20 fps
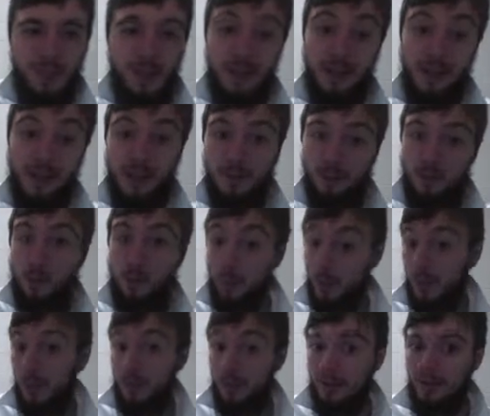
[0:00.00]
And that forum
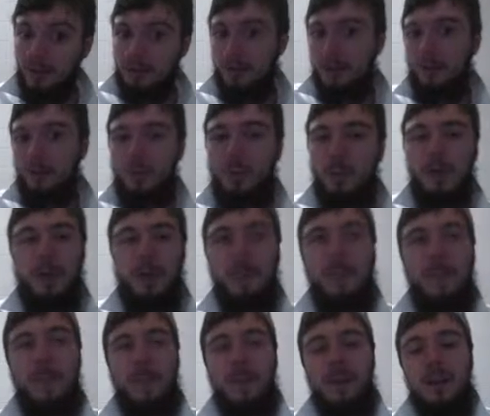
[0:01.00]
got deleted as well.
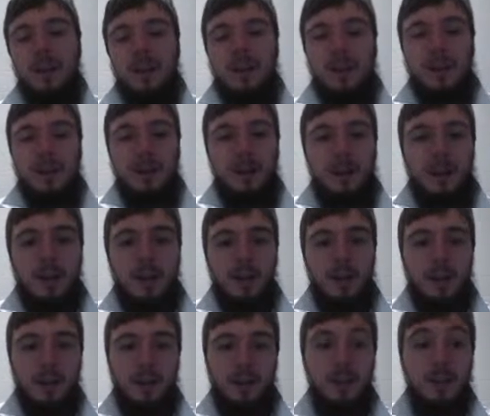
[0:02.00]

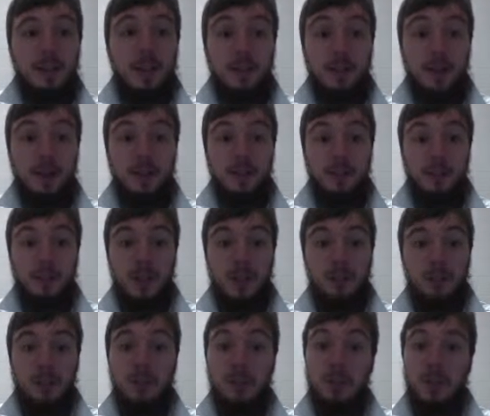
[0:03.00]
He kept asking
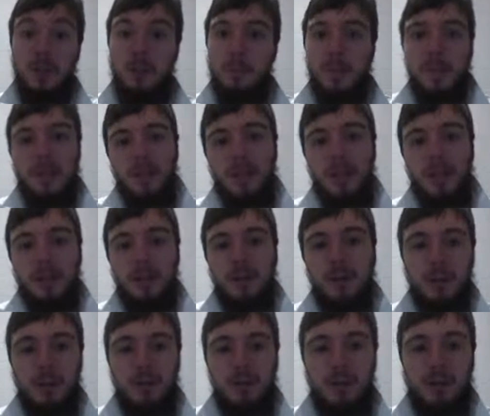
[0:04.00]
people, but the people that he
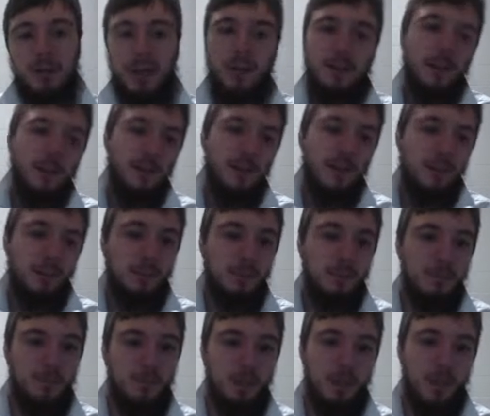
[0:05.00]
originally asked that
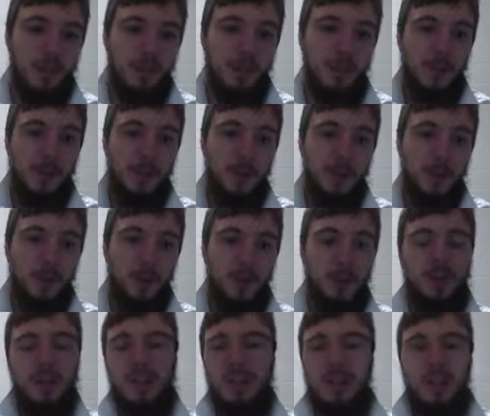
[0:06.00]
talked about it
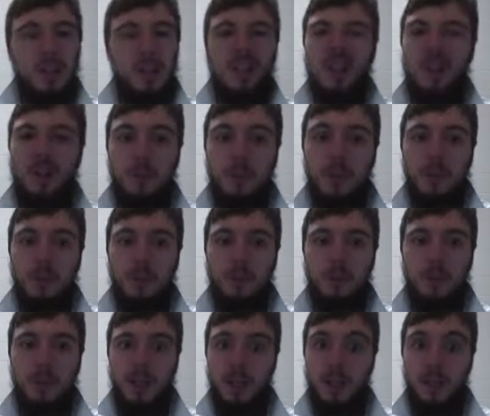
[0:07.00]
before, Never
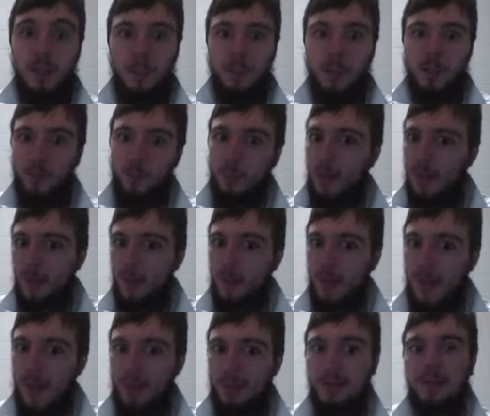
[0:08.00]
gave him a response
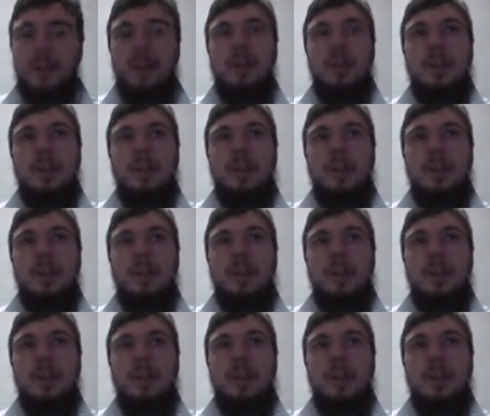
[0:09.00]
back.